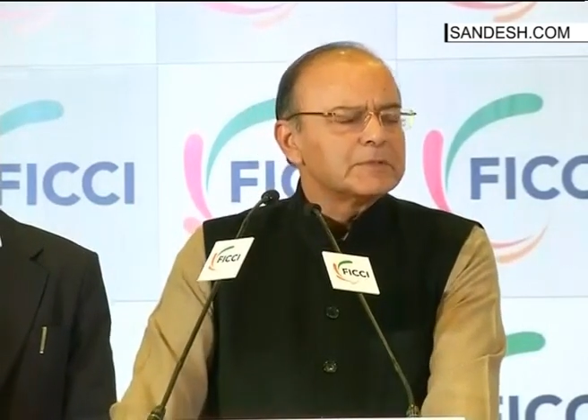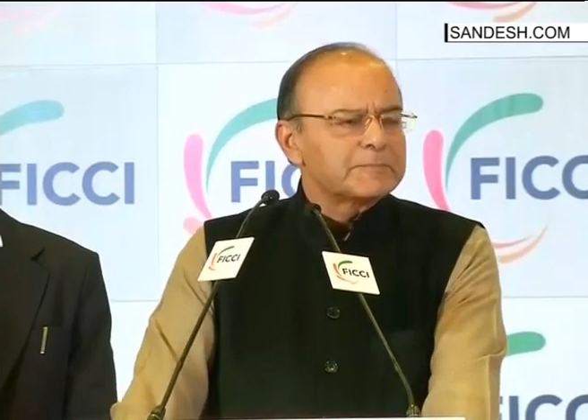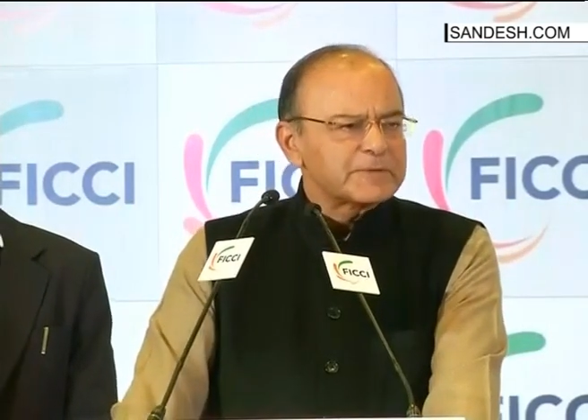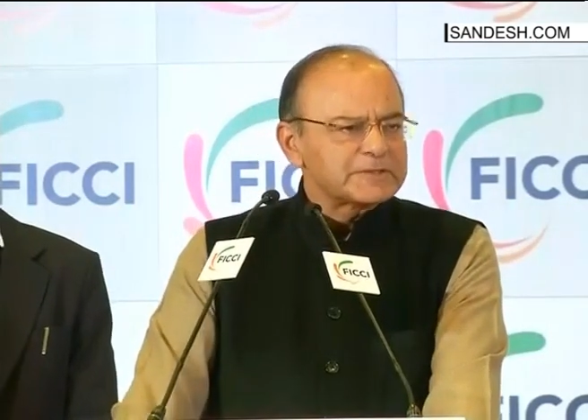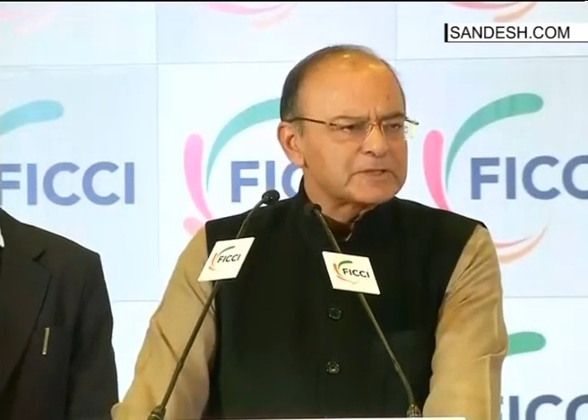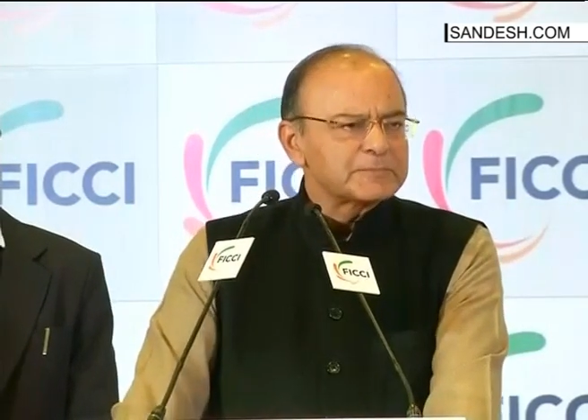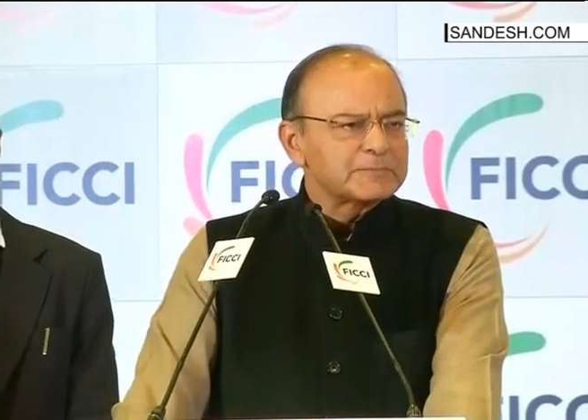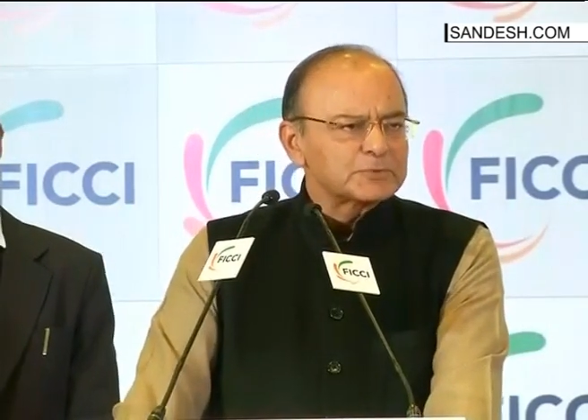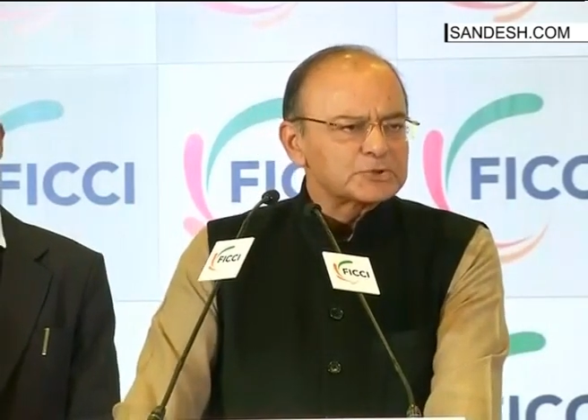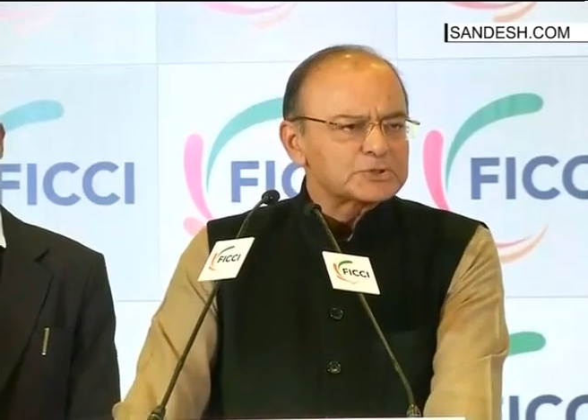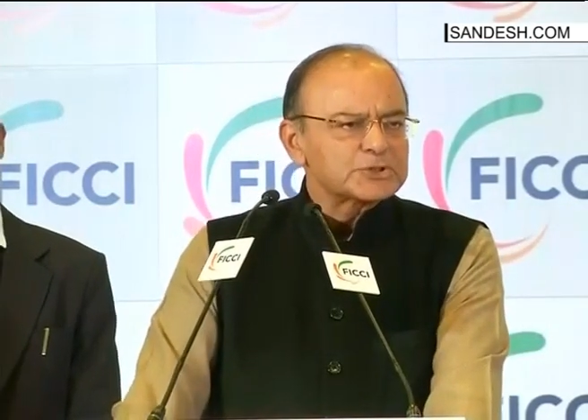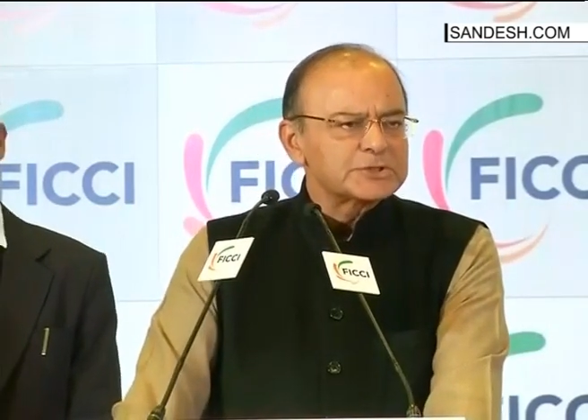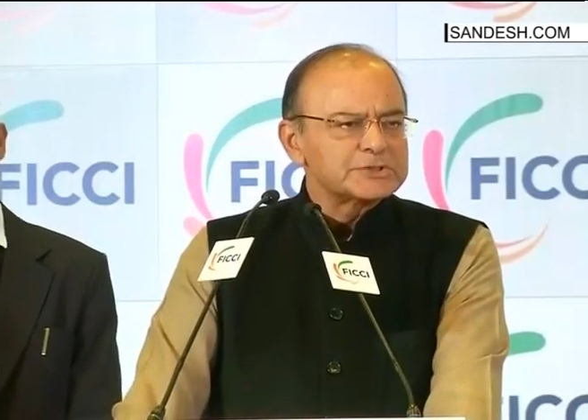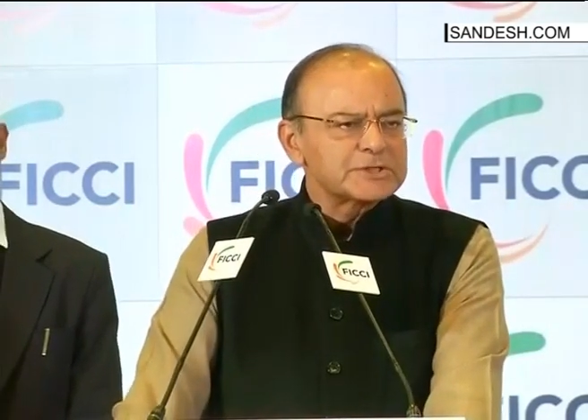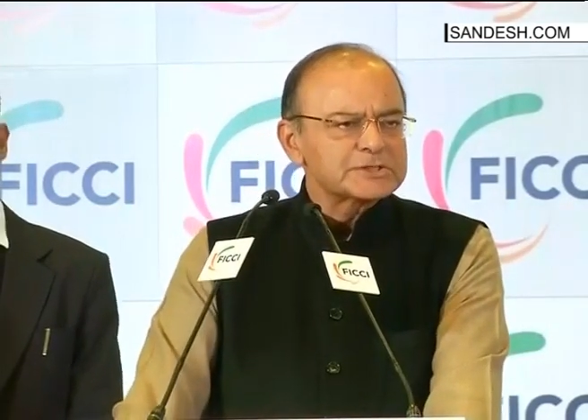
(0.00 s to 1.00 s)
present
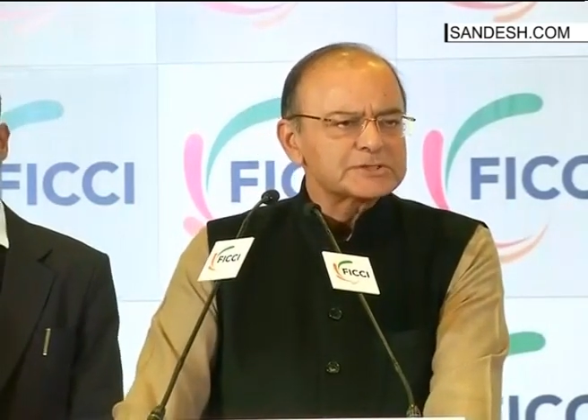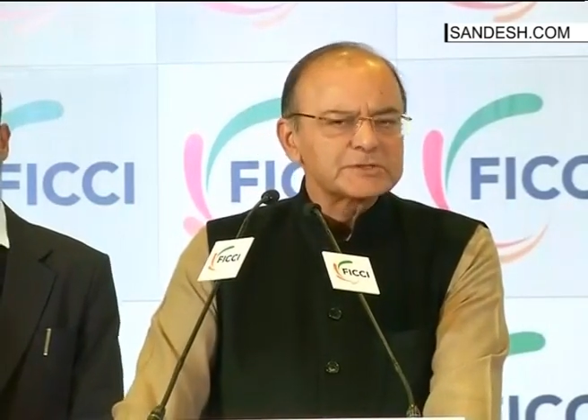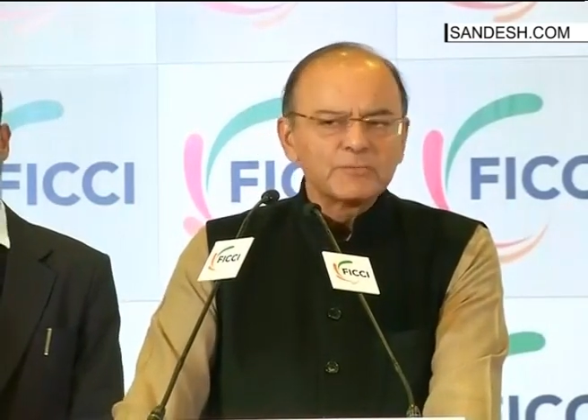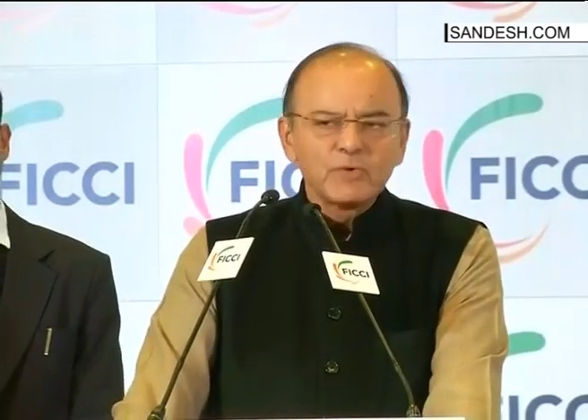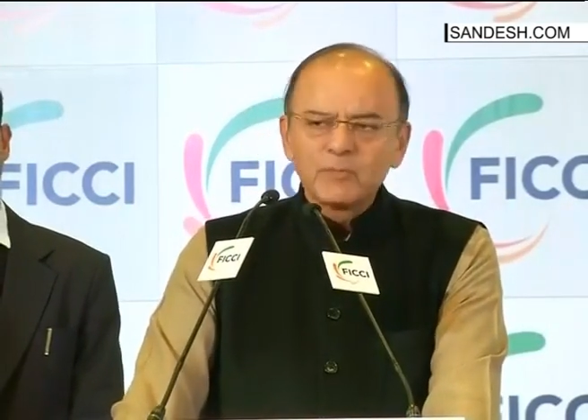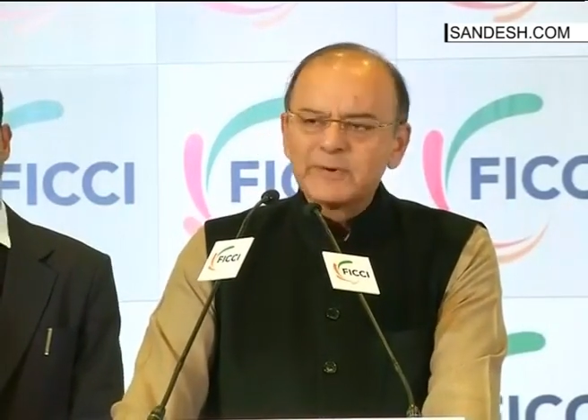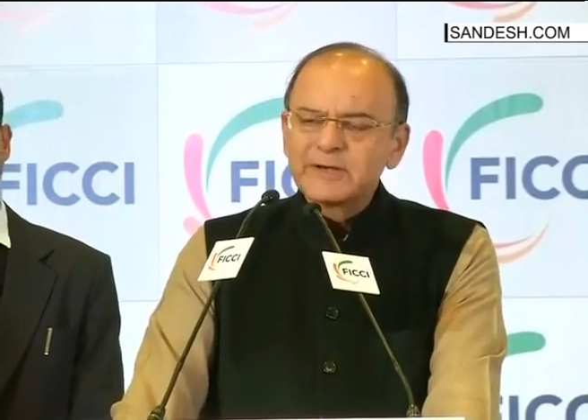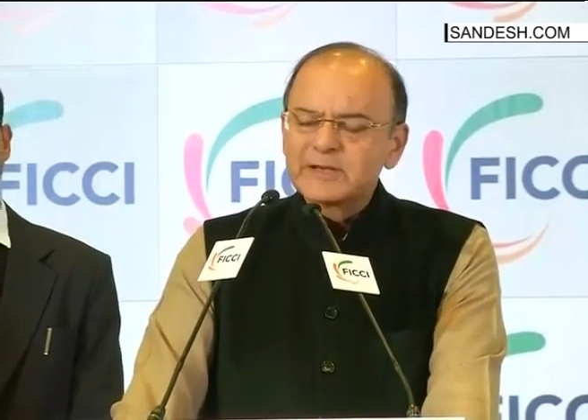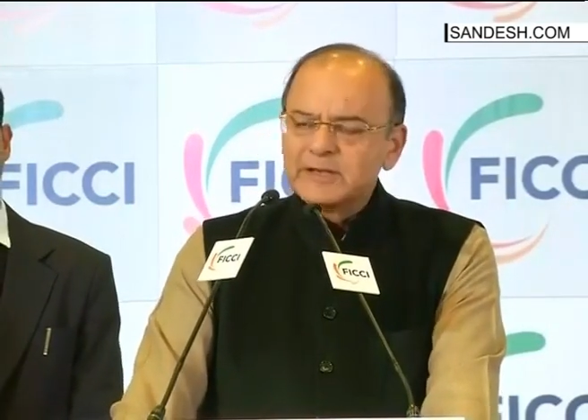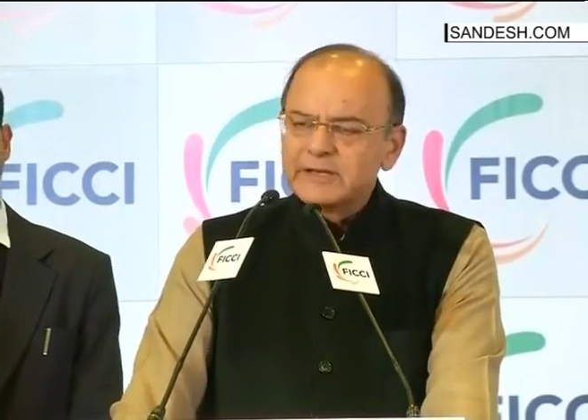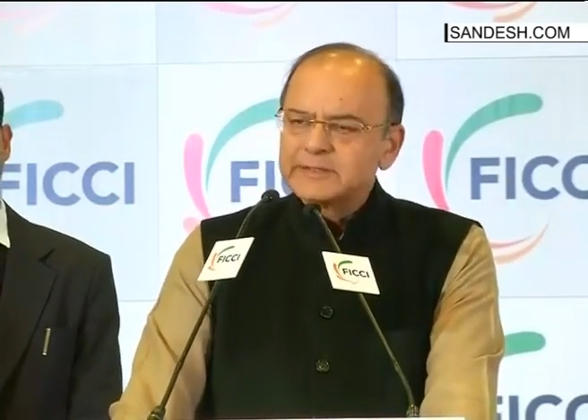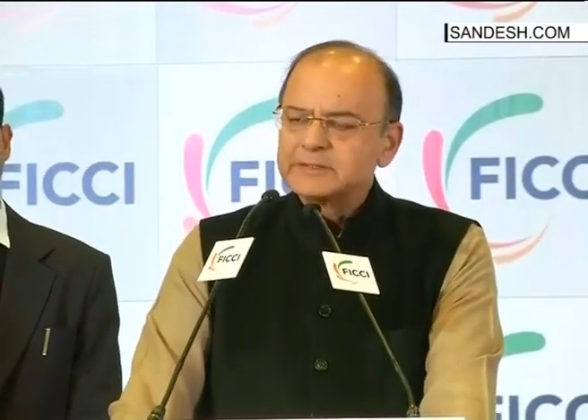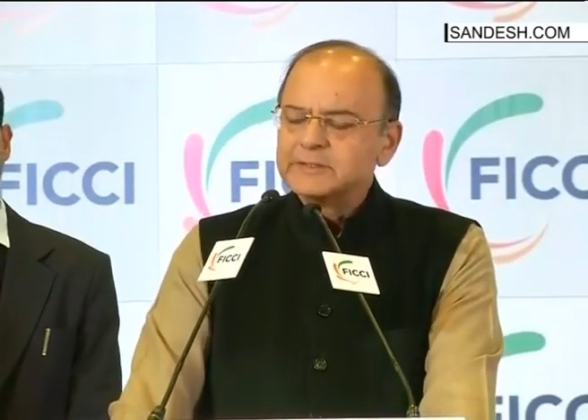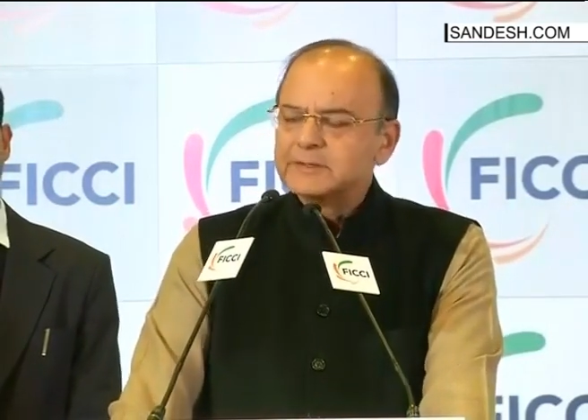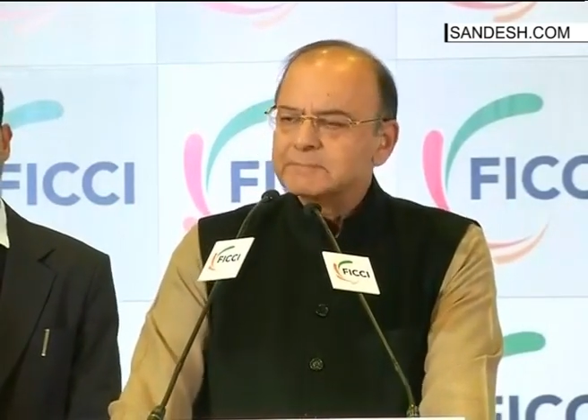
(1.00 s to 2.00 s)
position just a moment
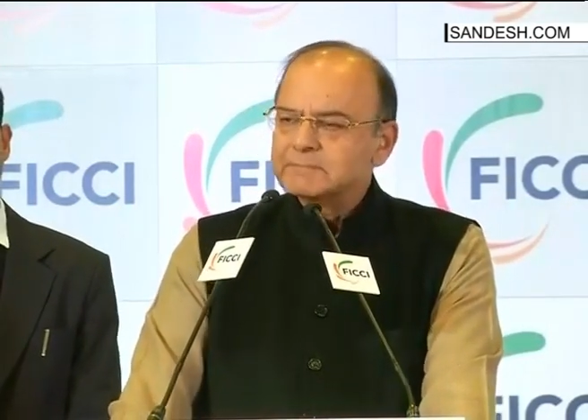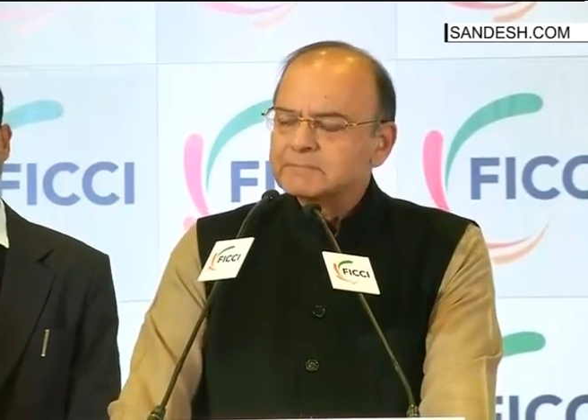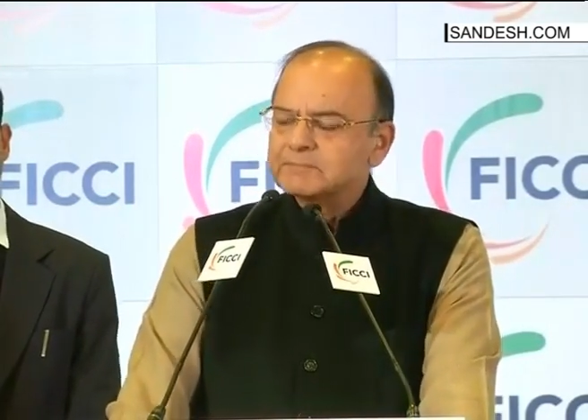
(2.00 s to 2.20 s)
later.